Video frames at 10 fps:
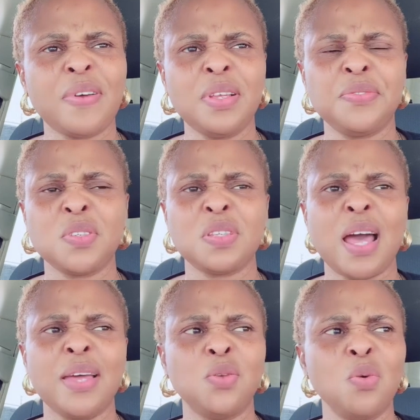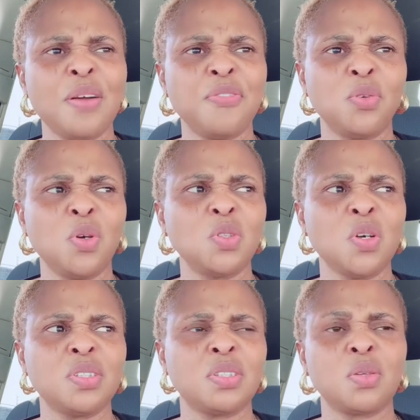if to say I know, I for not
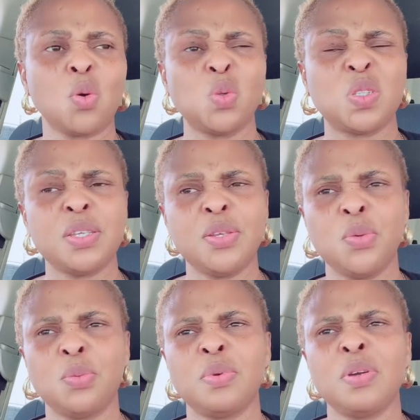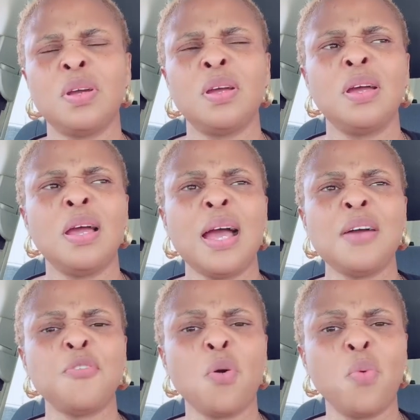just continue. I
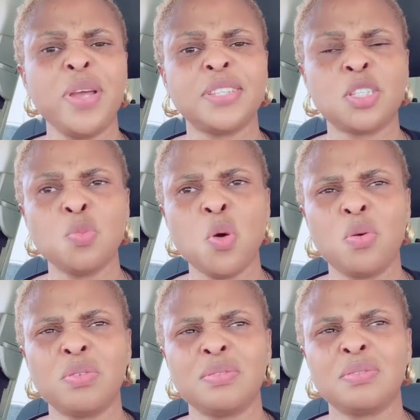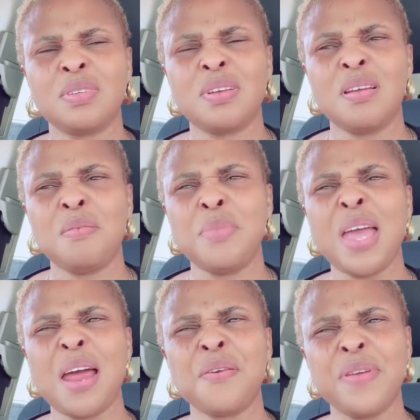for wait small. May
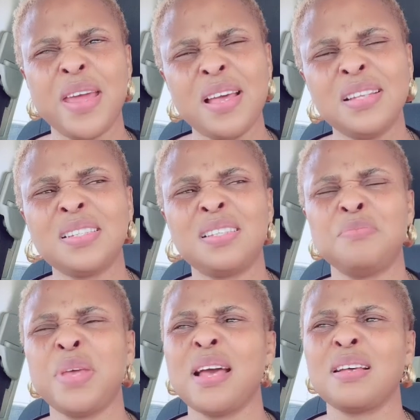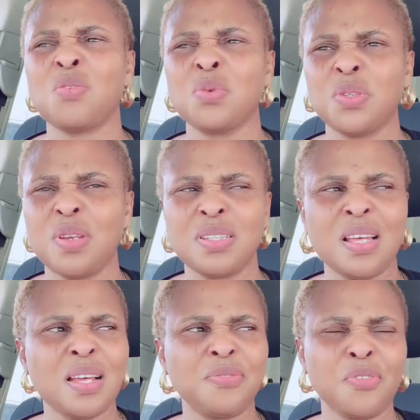I rest? May I continue? I
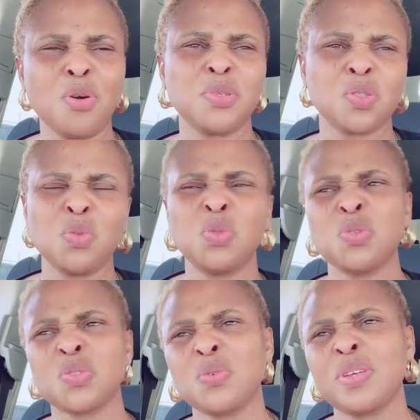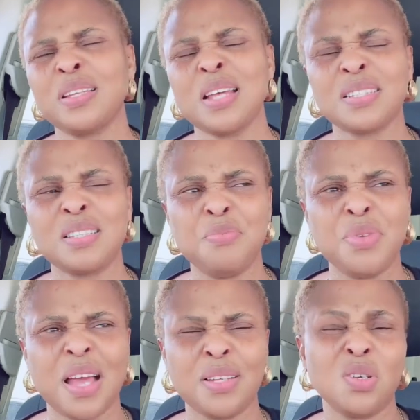said, from school to school, get a
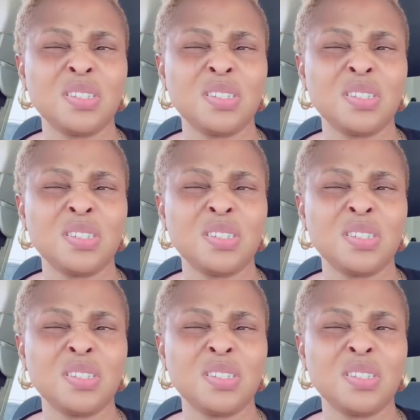CB. I